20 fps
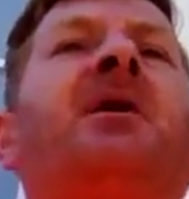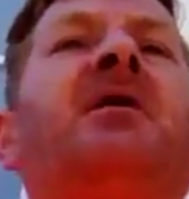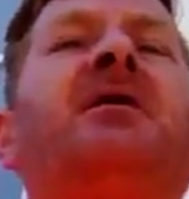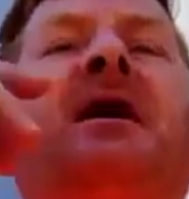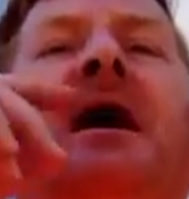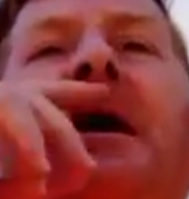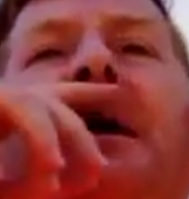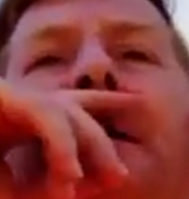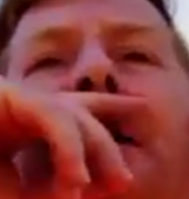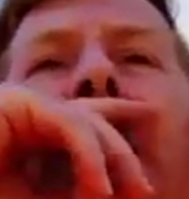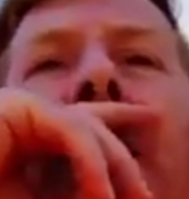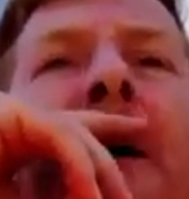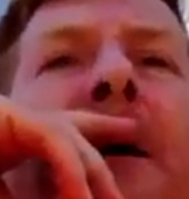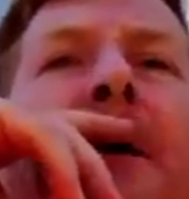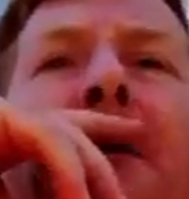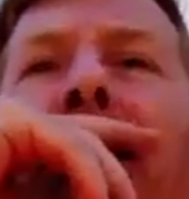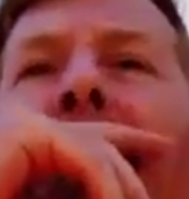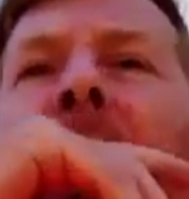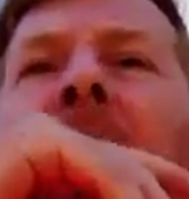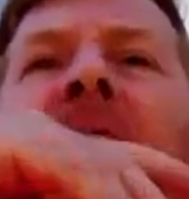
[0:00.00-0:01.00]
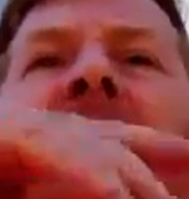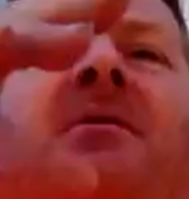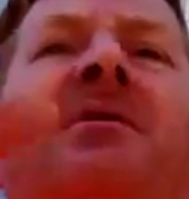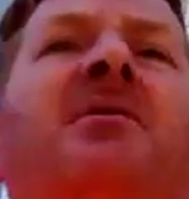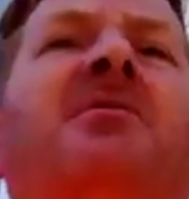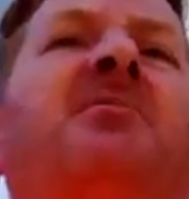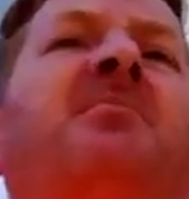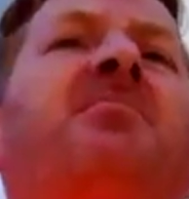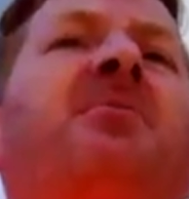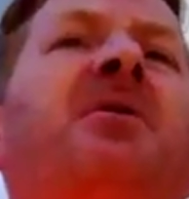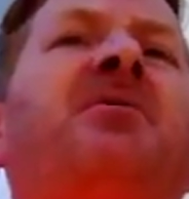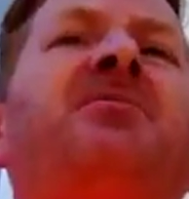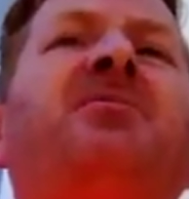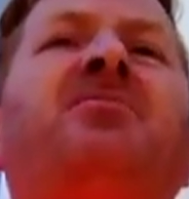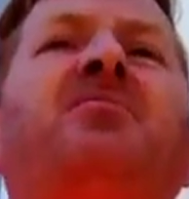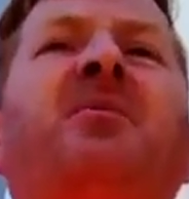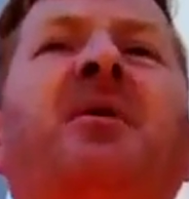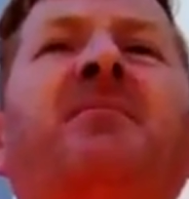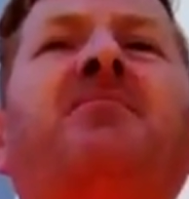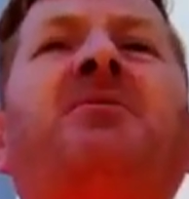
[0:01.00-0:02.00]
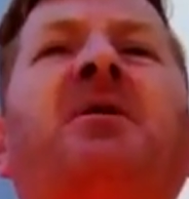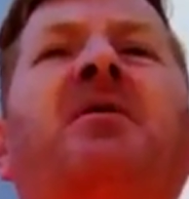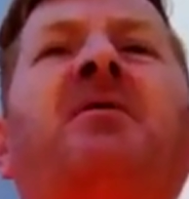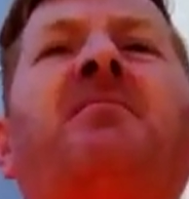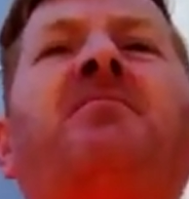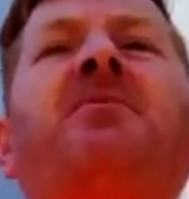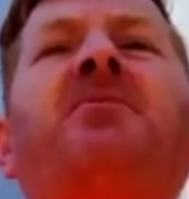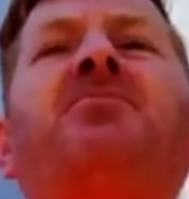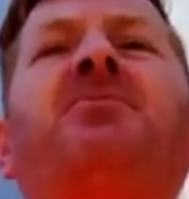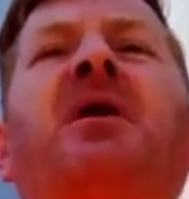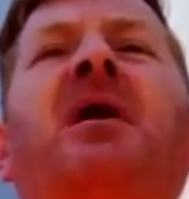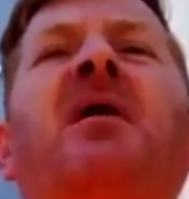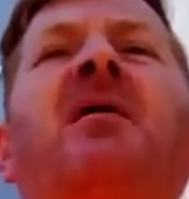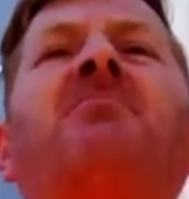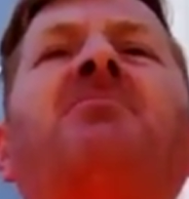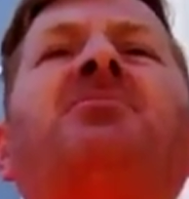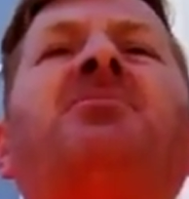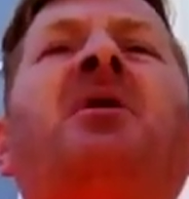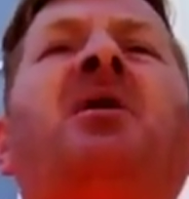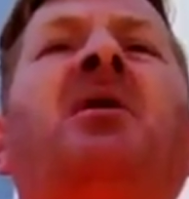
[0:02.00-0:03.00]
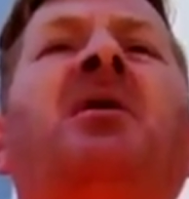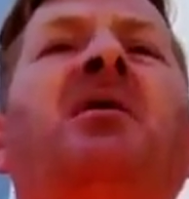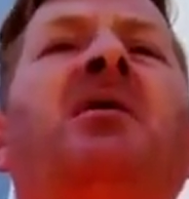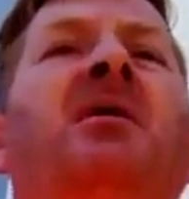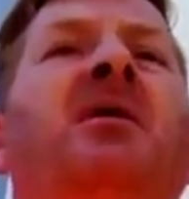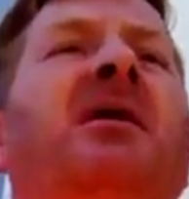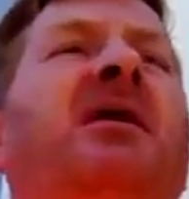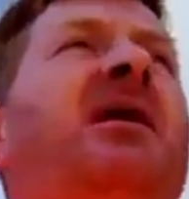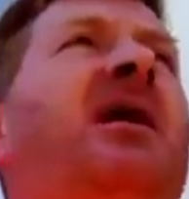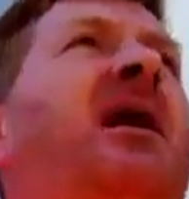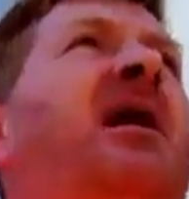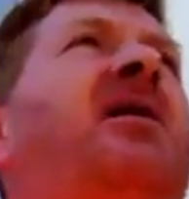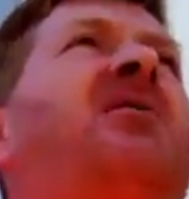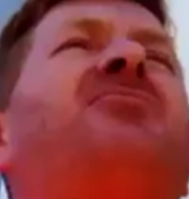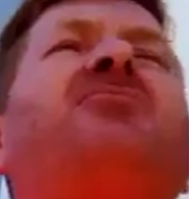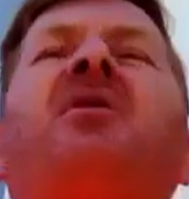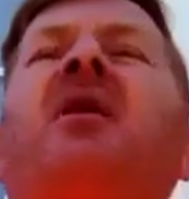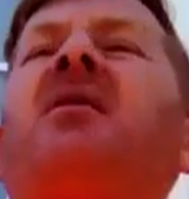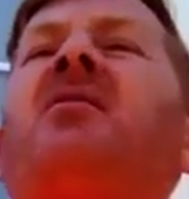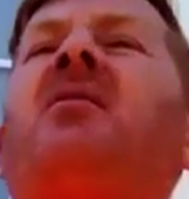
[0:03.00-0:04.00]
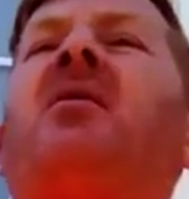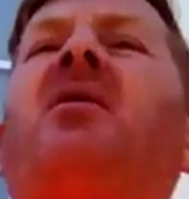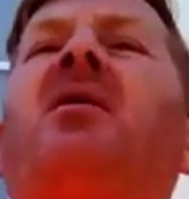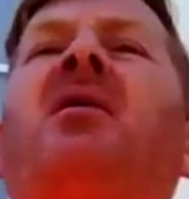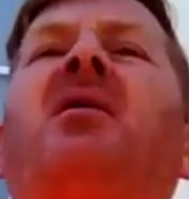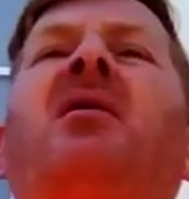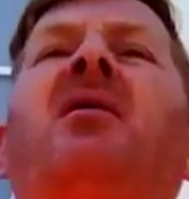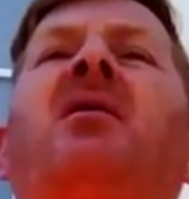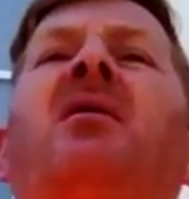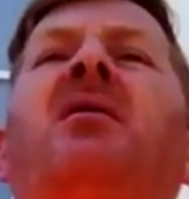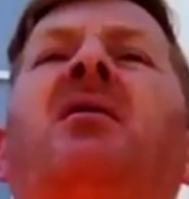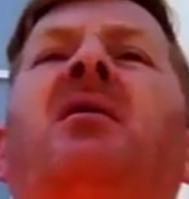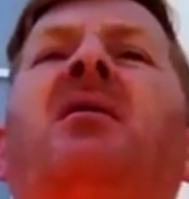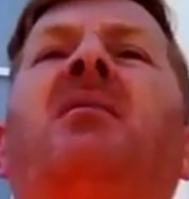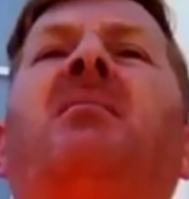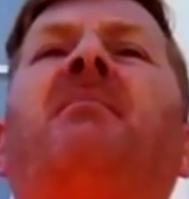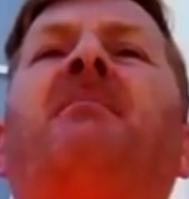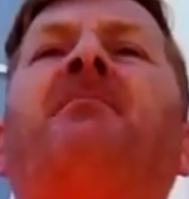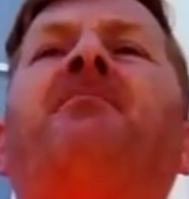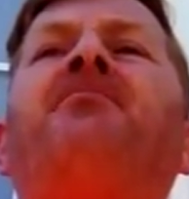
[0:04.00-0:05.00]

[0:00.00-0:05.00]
Like one of the places we've done a few times, it has like a